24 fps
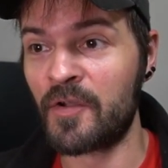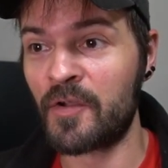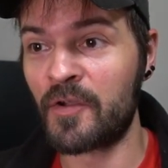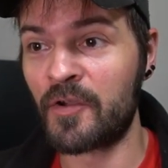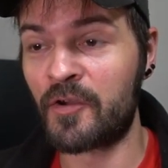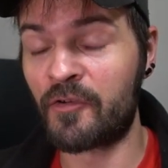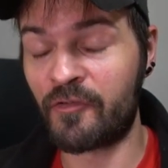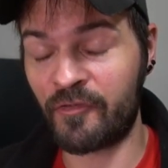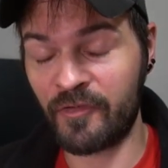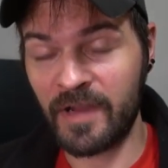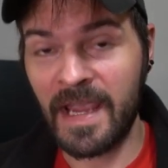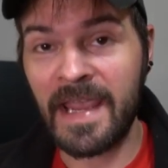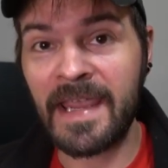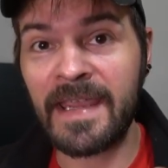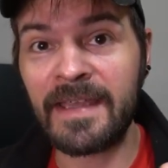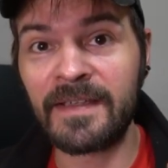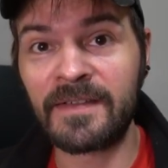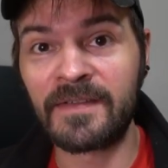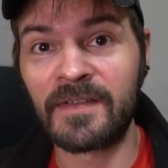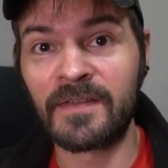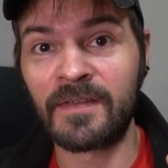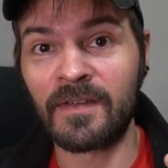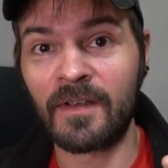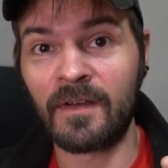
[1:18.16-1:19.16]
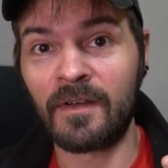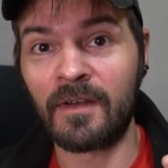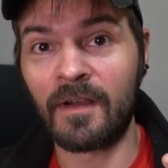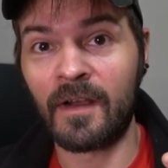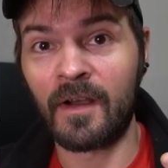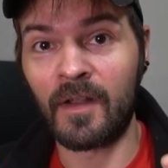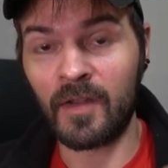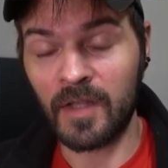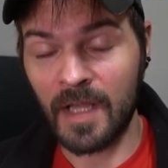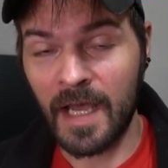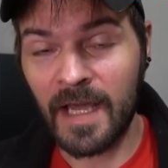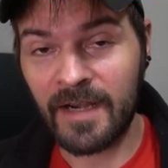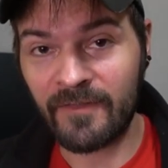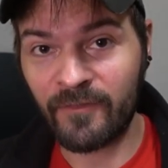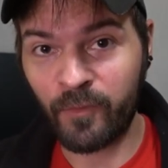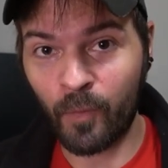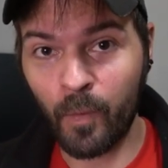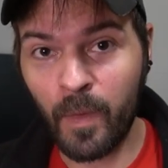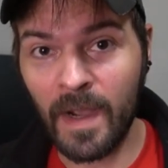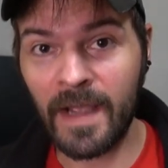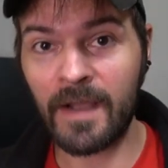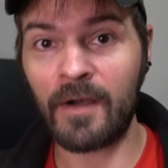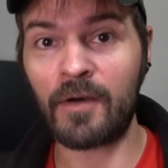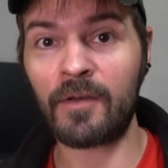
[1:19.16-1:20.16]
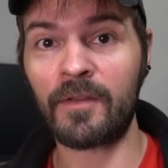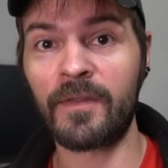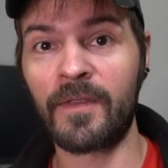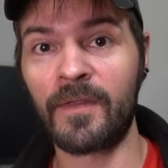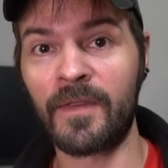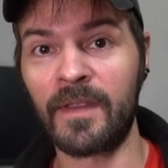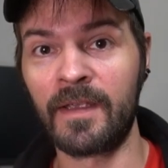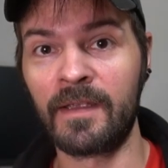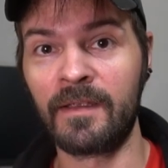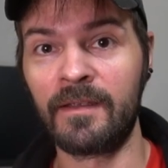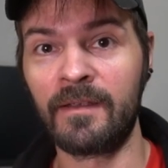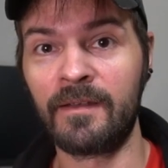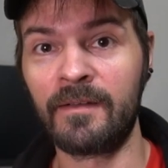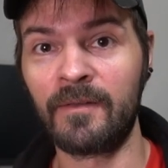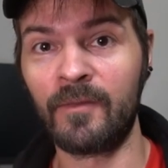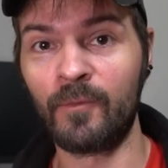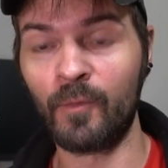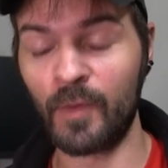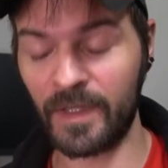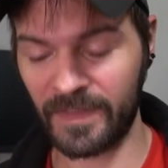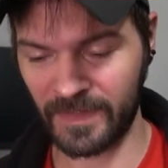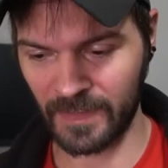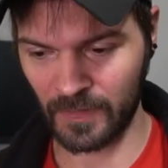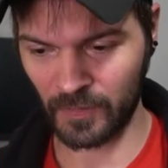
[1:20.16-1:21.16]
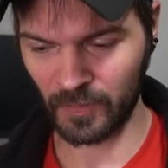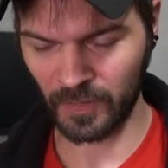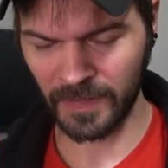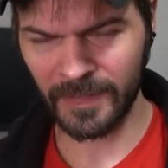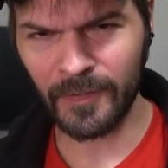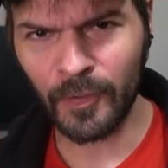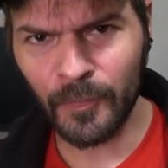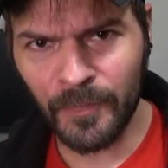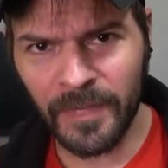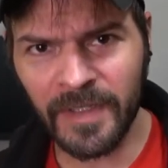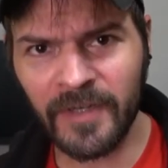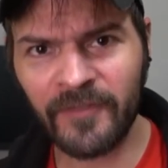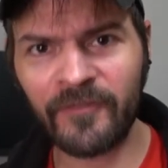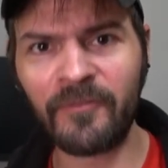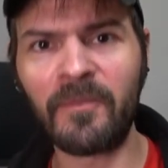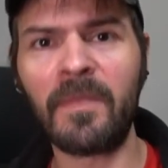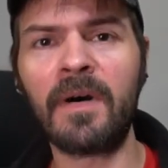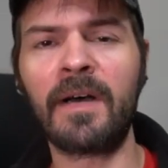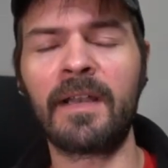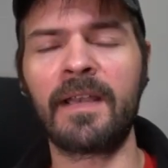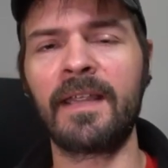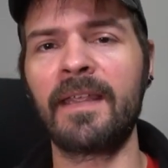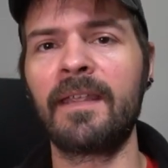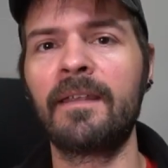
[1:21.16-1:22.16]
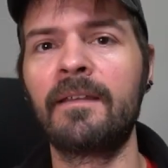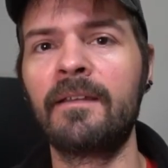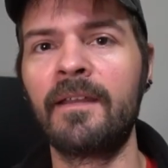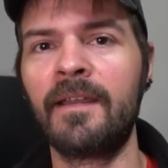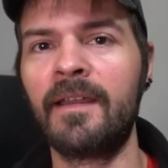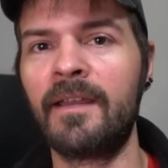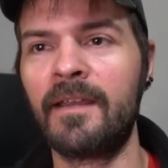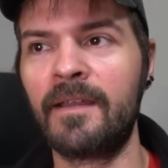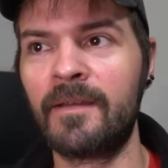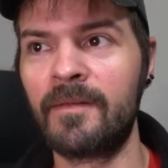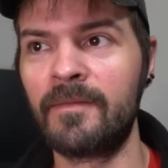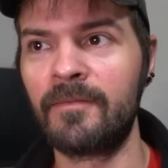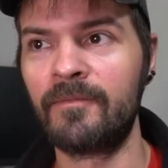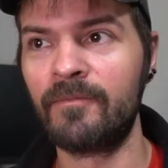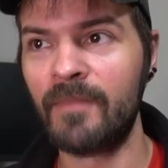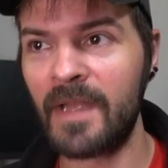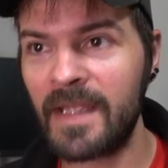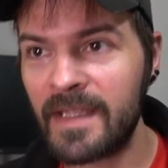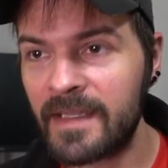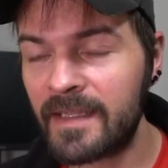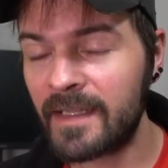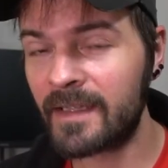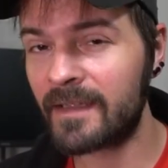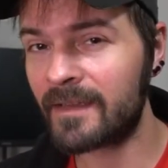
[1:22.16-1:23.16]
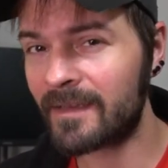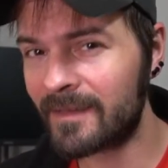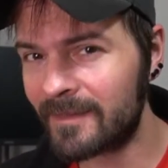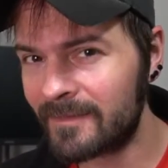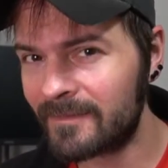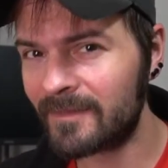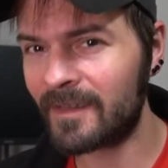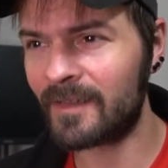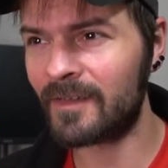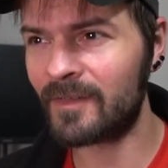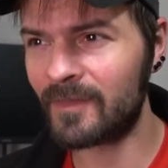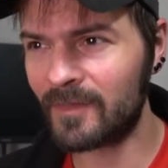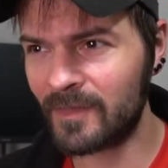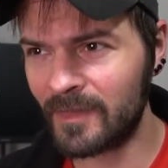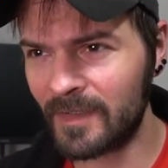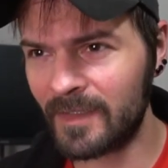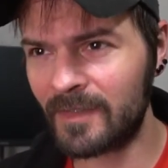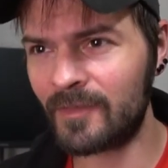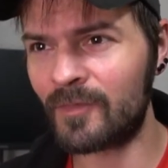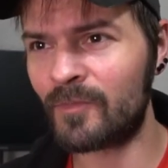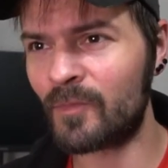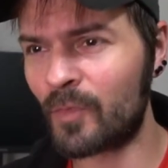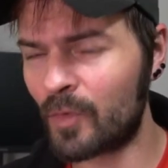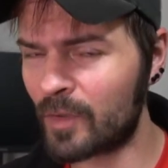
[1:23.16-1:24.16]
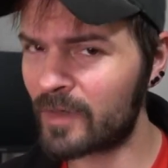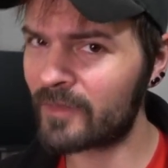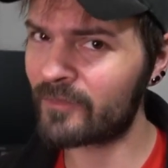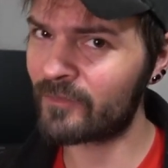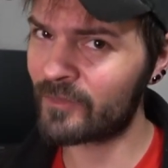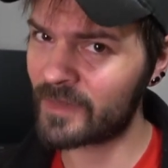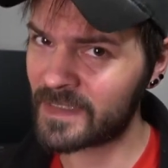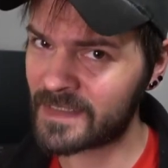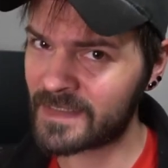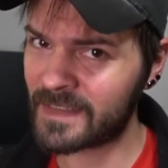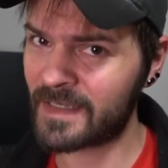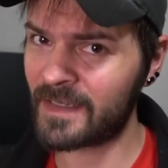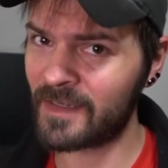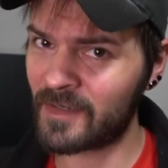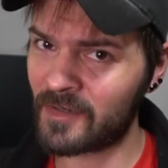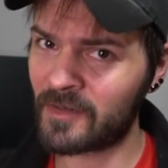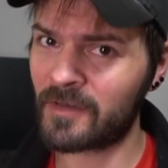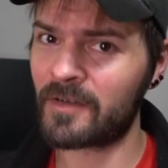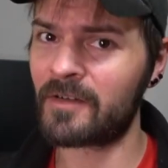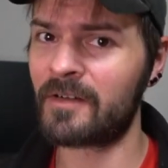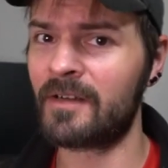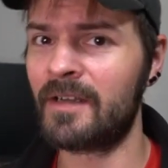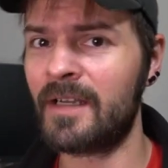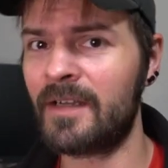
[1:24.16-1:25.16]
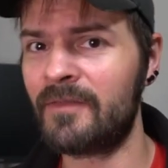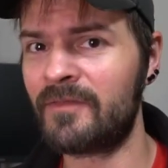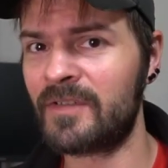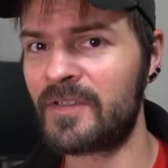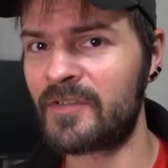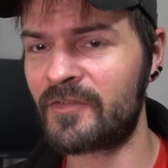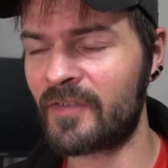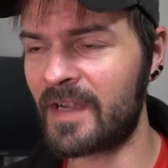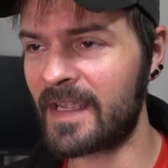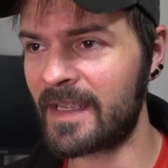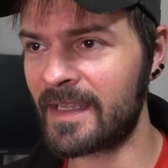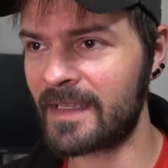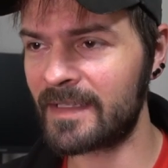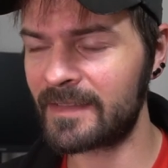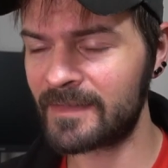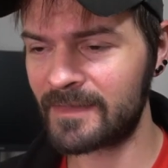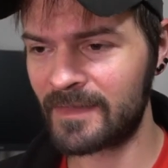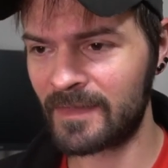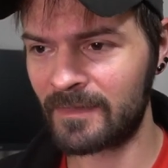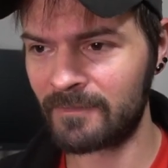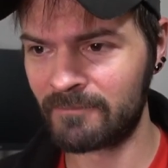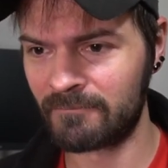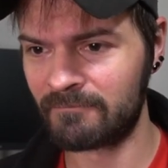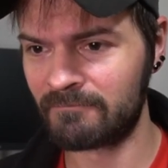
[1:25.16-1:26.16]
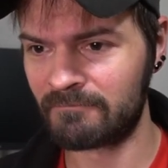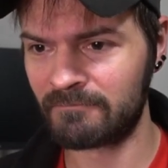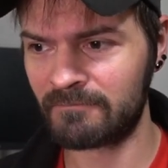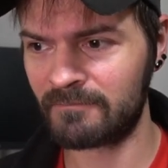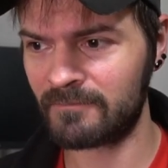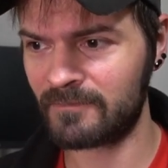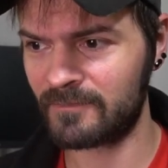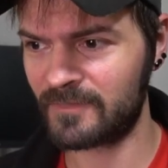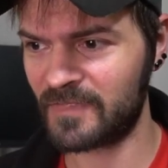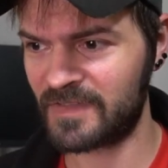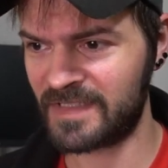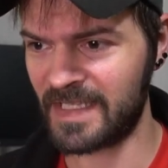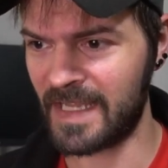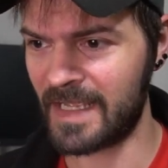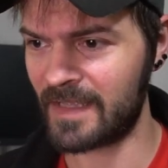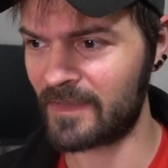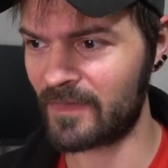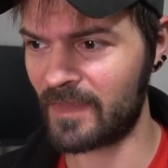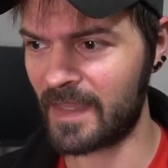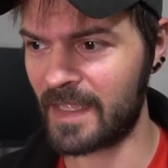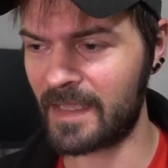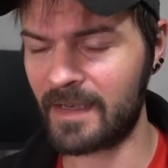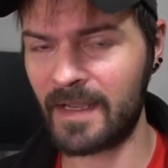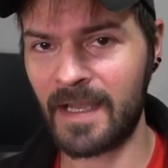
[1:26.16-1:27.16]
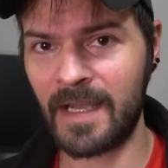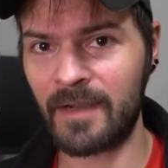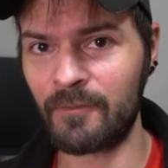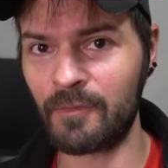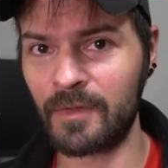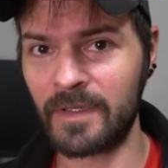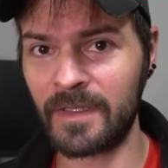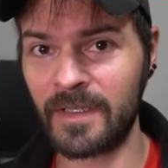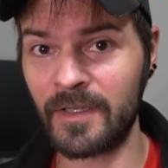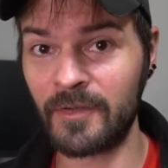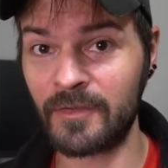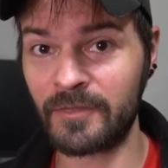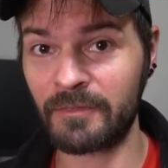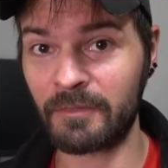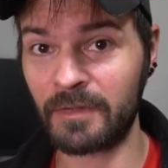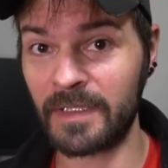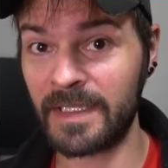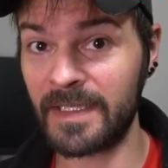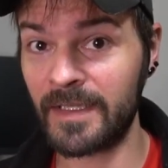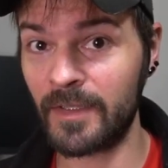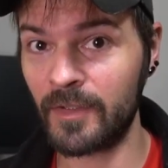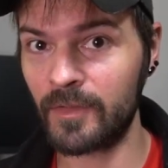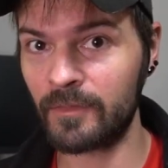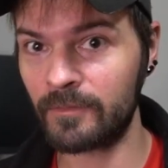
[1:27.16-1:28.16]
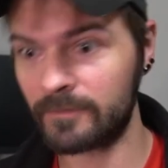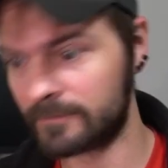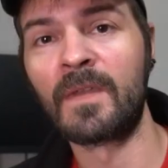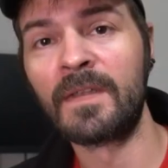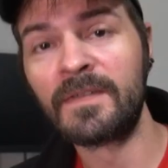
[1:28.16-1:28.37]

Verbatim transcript: create a lot of wealth with a little bit of money, making a little more riskier of a trade set than I would usually do.